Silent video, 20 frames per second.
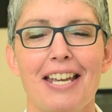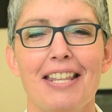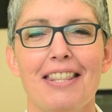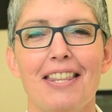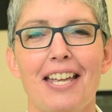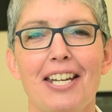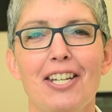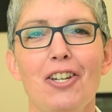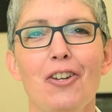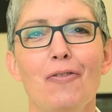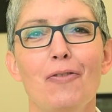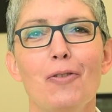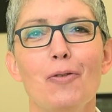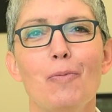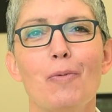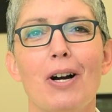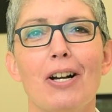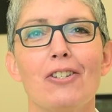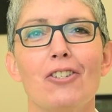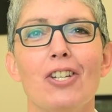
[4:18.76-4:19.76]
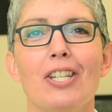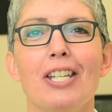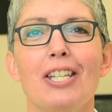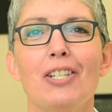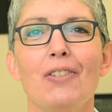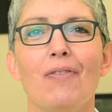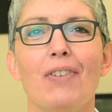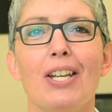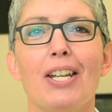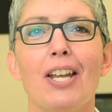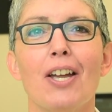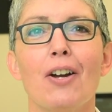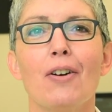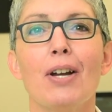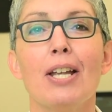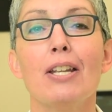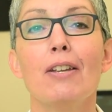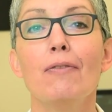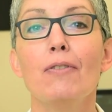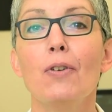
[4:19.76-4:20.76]
Thank you for watching this video,
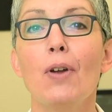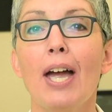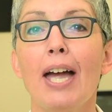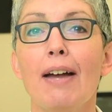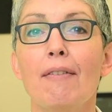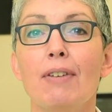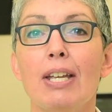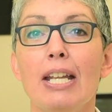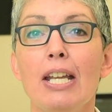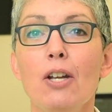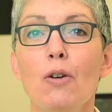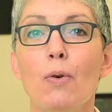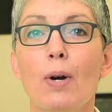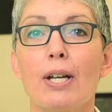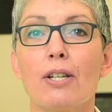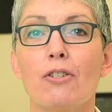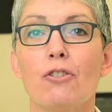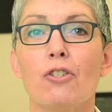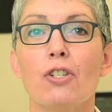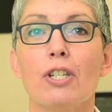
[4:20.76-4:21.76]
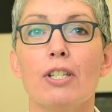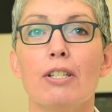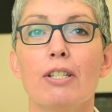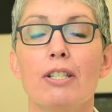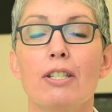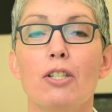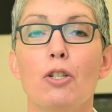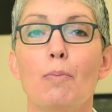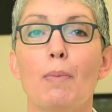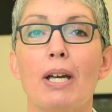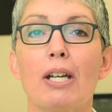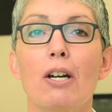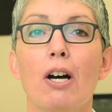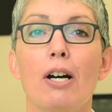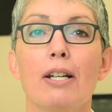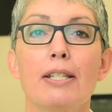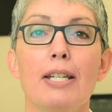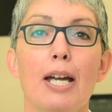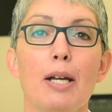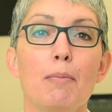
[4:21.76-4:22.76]
and if you have any questions, you may
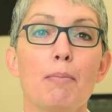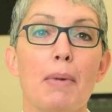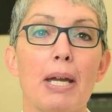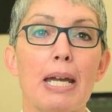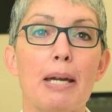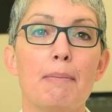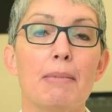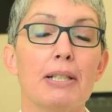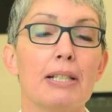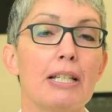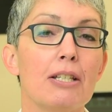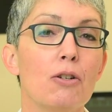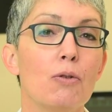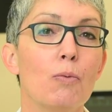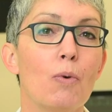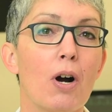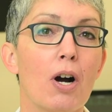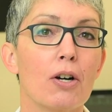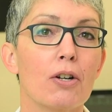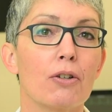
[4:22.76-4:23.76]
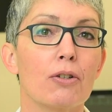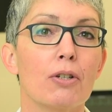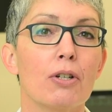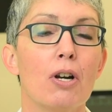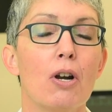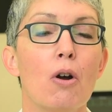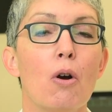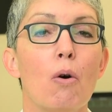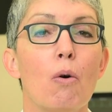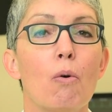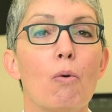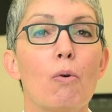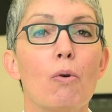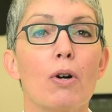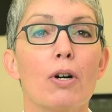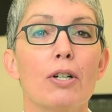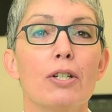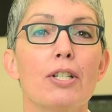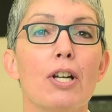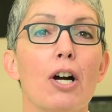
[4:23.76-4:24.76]
contact me, Melinda Walker,
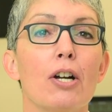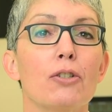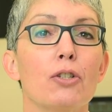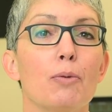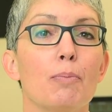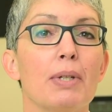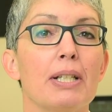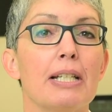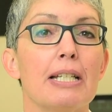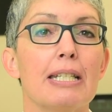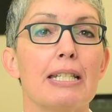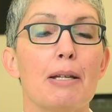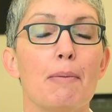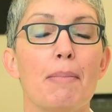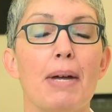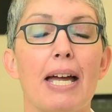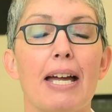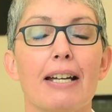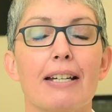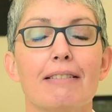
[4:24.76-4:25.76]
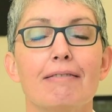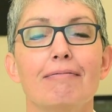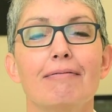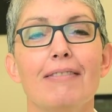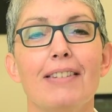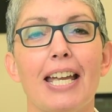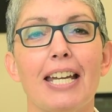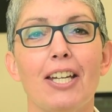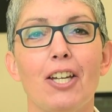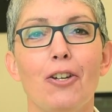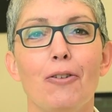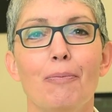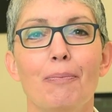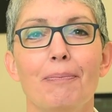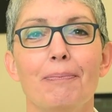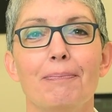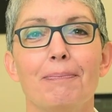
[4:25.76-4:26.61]
or Dr. Melissa Beck. Thank you.